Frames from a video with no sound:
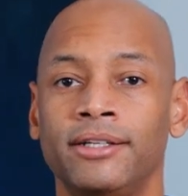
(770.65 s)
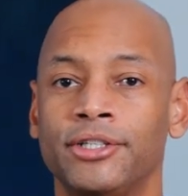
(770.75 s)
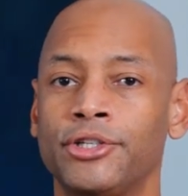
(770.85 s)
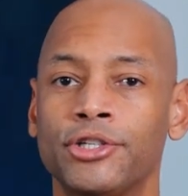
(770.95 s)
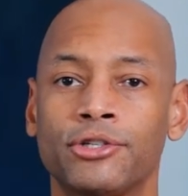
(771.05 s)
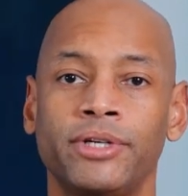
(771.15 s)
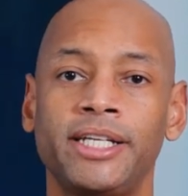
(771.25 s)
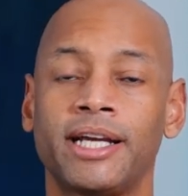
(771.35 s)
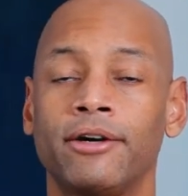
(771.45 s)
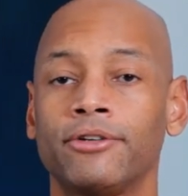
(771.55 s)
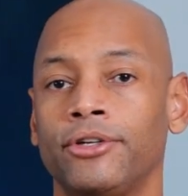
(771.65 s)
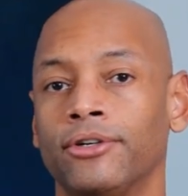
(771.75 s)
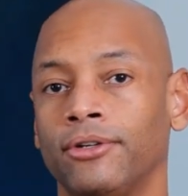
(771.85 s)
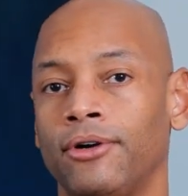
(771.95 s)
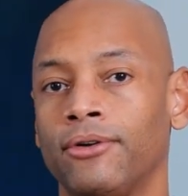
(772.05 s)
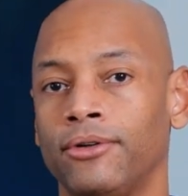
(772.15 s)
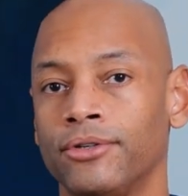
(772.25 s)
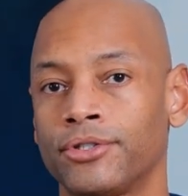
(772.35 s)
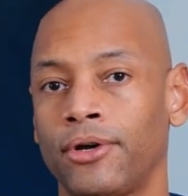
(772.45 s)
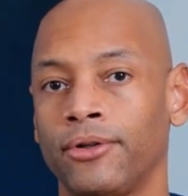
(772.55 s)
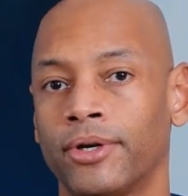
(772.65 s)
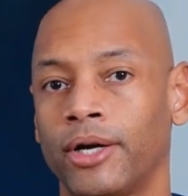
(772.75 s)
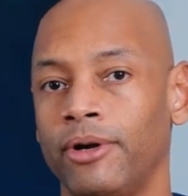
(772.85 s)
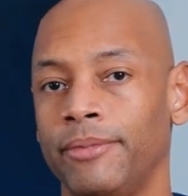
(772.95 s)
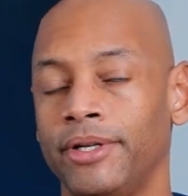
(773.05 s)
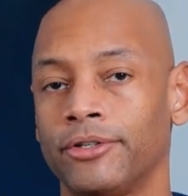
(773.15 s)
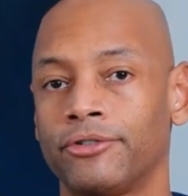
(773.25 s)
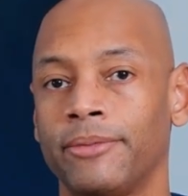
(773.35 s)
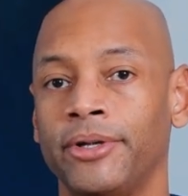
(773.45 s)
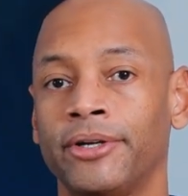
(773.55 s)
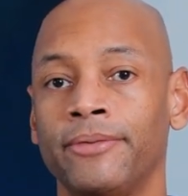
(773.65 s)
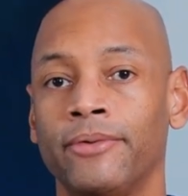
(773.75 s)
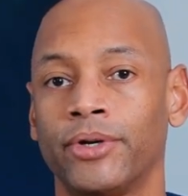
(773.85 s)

just, just reach out to your local solar equipment distributor